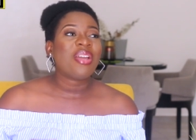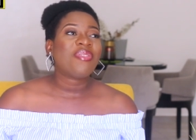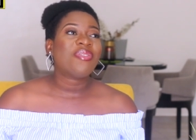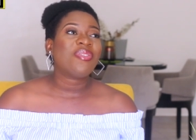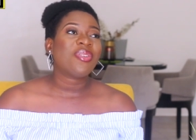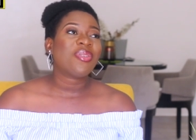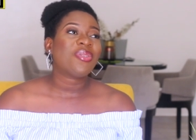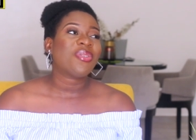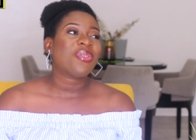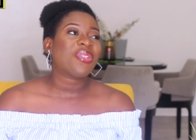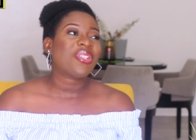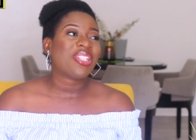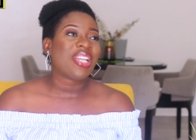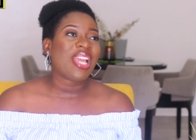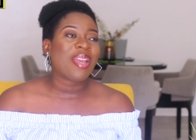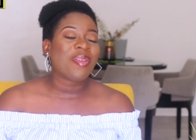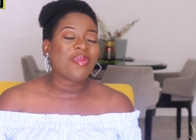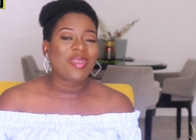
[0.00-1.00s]
I feel so
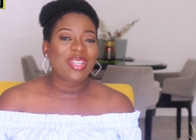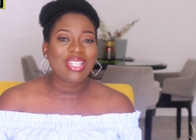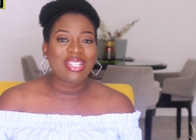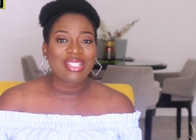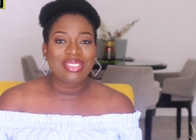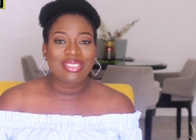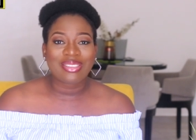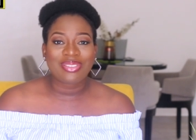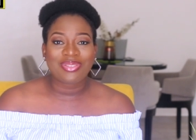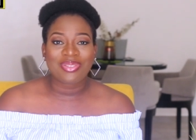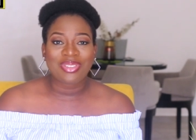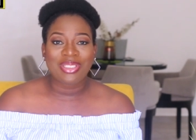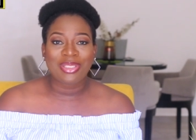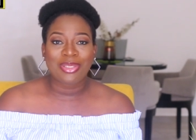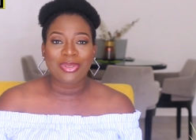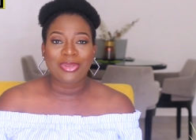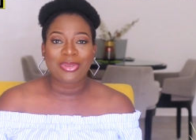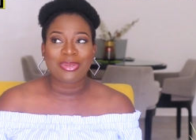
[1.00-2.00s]
shy making this
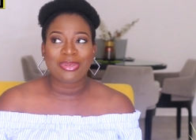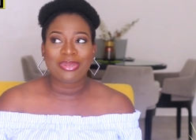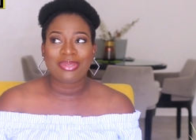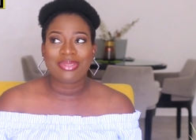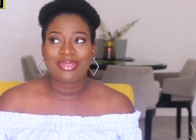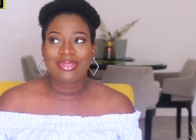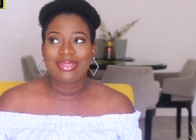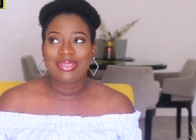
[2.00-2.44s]
video.